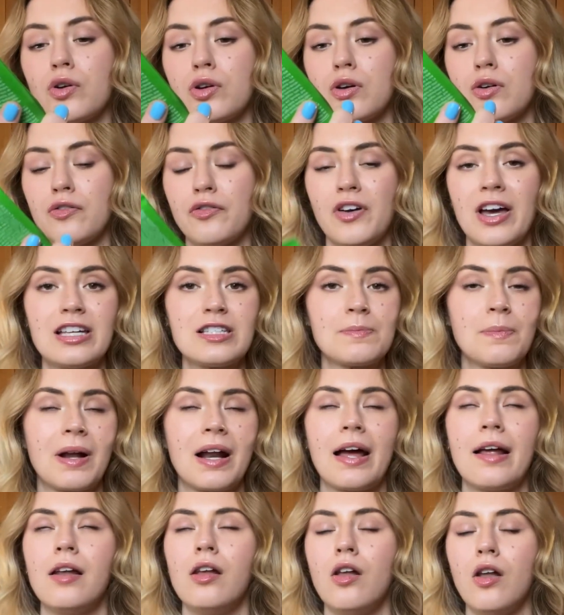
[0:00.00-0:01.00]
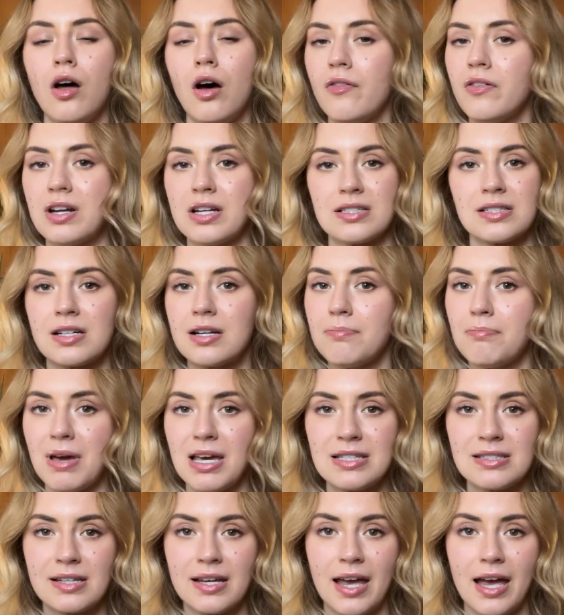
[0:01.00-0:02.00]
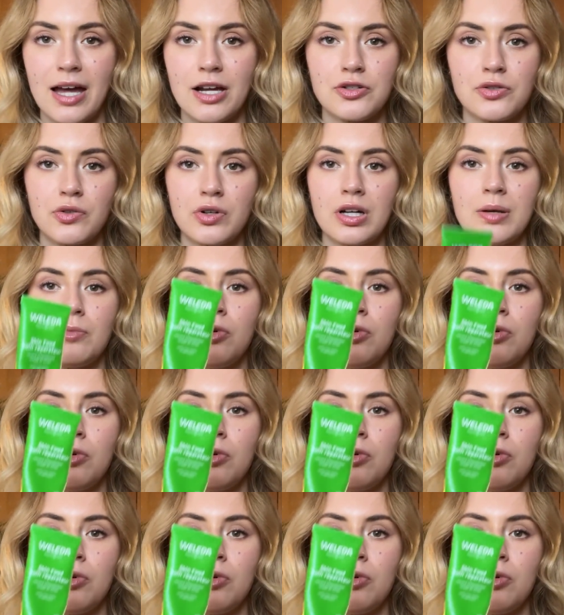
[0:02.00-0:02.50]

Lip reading: your face, but I love it as an amazing hand cream